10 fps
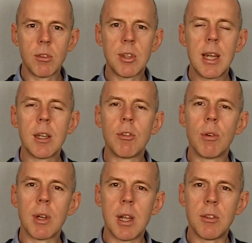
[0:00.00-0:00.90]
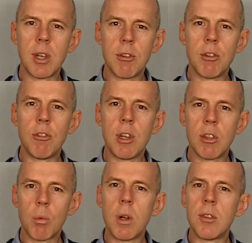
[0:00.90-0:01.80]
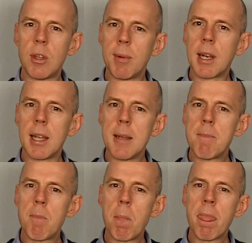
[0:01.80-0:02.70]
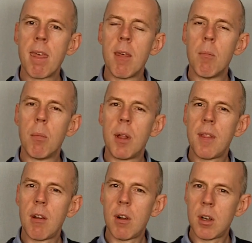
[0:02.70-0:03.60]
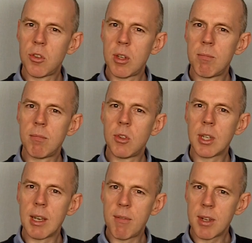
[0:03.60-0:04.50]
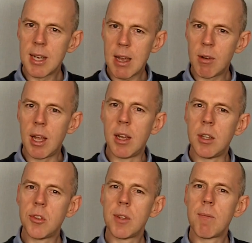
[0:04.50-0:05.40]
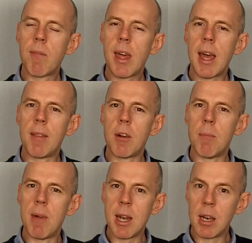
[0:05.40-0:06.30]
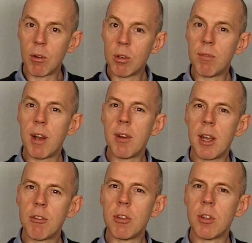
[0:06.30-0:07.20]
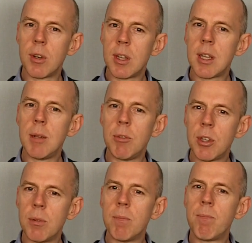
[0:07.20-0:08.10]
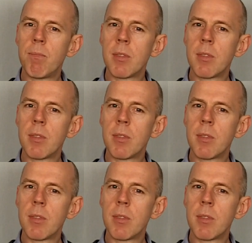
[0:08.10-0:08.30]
standards organization GS1 typically, but there are some significant outliers and there are many local variations on the theme too.